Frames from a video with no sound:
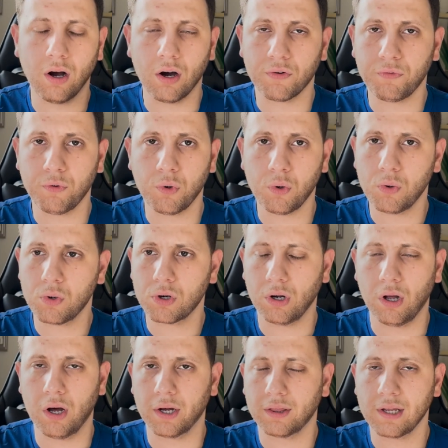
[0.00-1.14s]
R4,
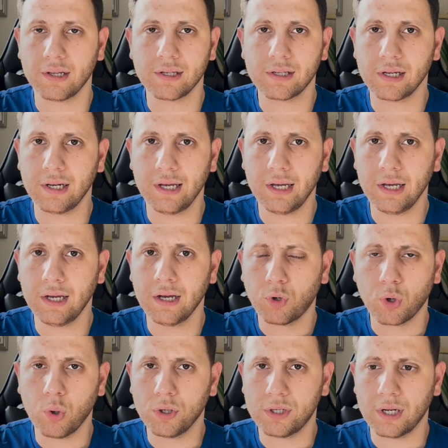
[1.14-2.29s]
like Dentally,
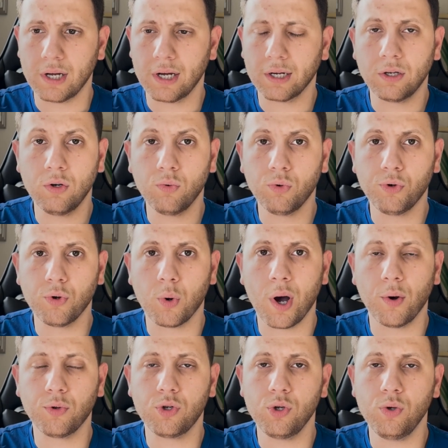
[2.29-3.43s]
Kodak. You will know
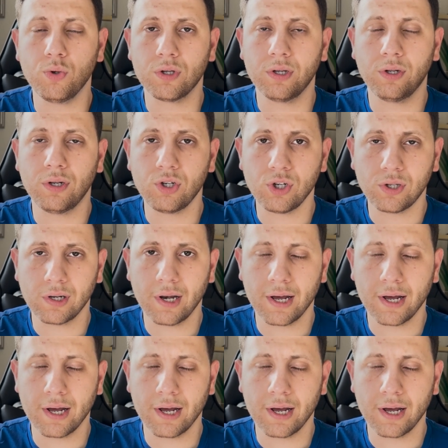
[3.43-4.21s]
how to use the digital